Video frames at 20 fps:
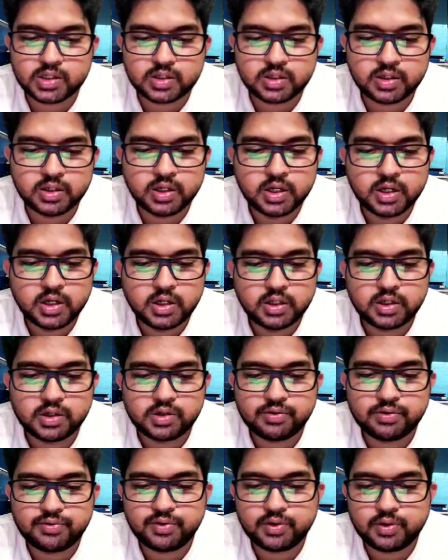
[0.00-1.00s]
playlist.
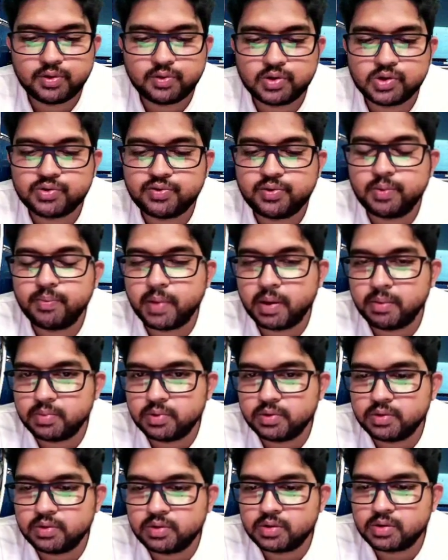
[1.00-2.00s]
There is a free course
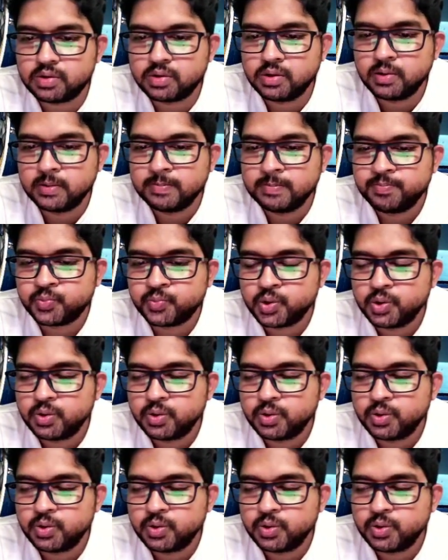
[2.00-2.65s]
for members.